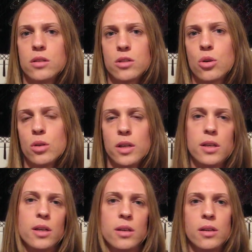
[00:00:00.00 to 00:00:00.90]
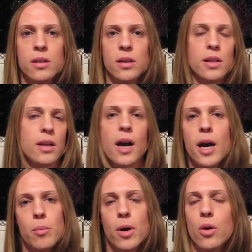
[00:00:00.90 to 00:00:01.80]
totally in
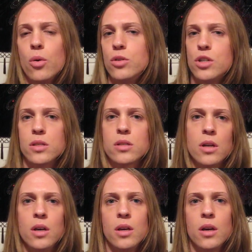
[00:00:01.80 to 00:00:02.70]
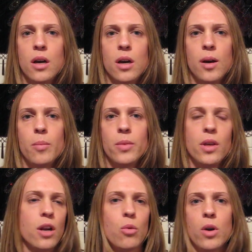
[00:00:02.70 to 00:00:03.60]
guy mode, just
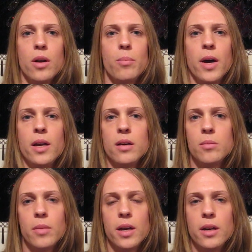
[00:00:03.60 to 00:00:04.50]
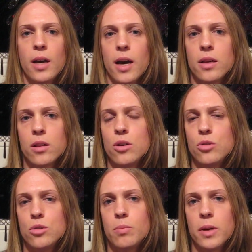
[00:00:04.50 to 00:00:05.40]
wearing my guy
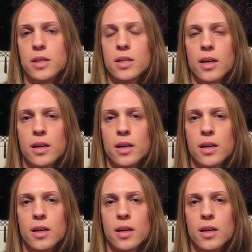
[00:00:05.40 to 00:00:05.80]
clothes, but